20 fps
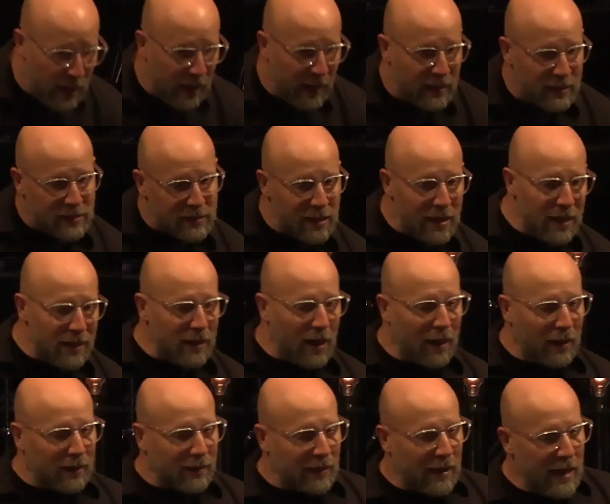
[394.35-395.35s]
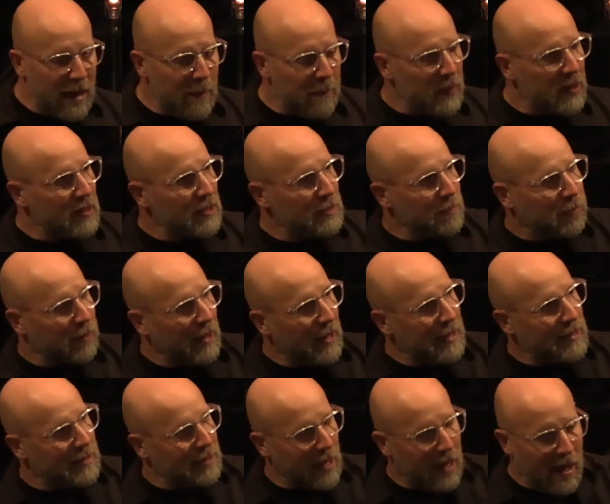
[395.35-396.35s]
Instead, a lamp is
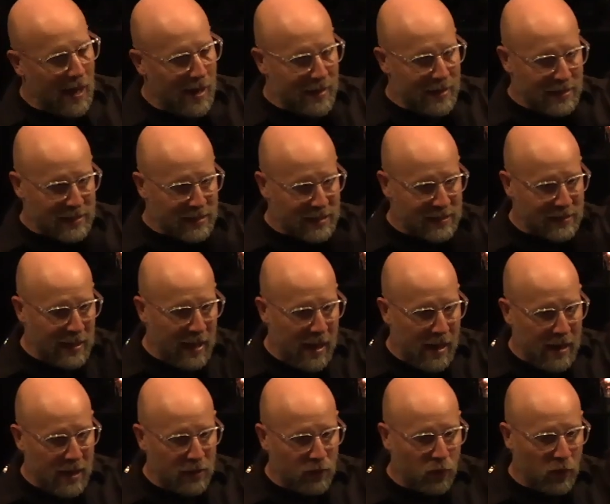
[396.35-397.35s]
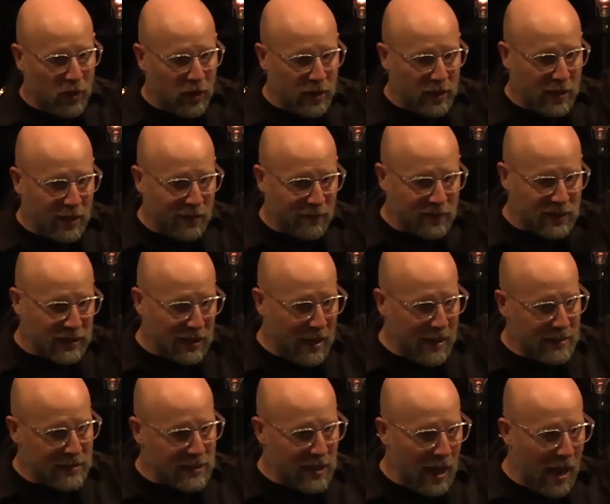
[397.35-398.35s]
placed on a stand where it gives
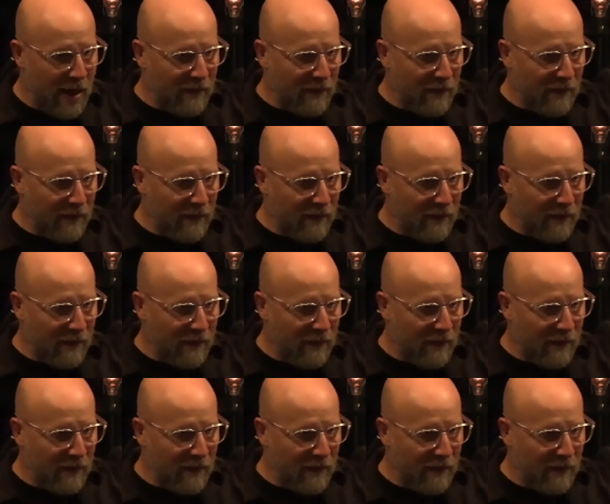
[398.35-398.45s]
light to